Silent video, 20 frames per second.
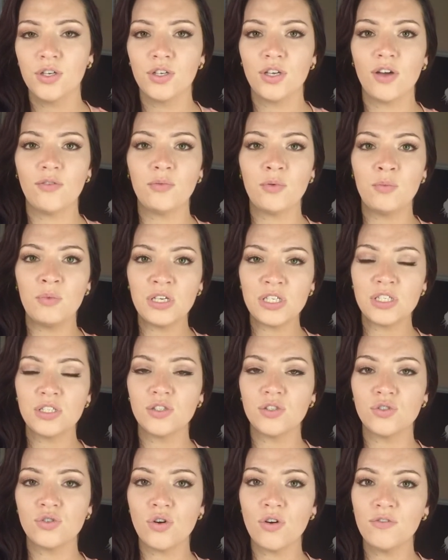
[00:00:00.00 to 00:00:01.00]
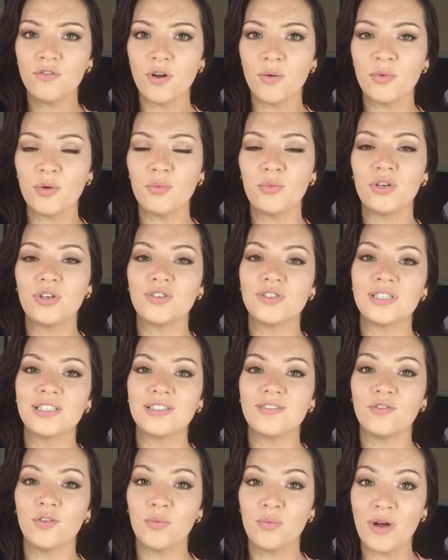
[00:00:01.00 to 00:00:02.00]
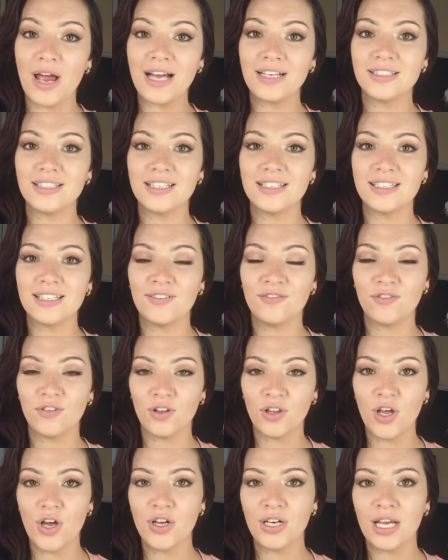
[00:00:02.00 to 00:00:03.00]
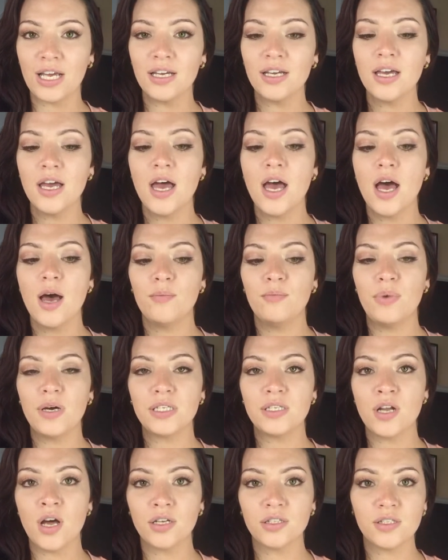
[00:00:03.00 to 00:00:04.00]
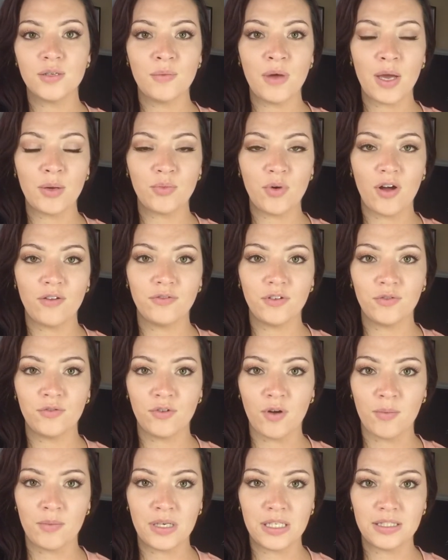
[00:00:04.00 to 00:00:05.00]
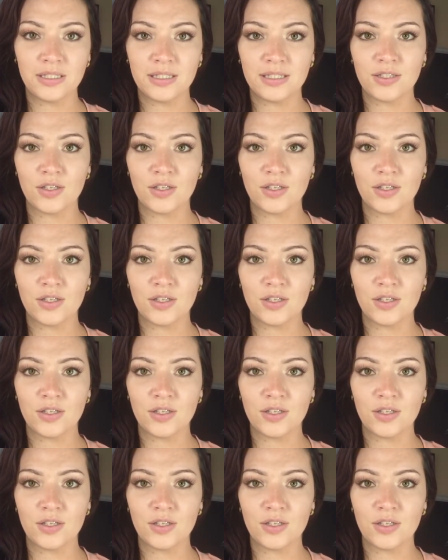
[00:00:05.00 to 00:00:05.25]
You have permission to draw from it because it's for practice and for learning, but not to make profit from it.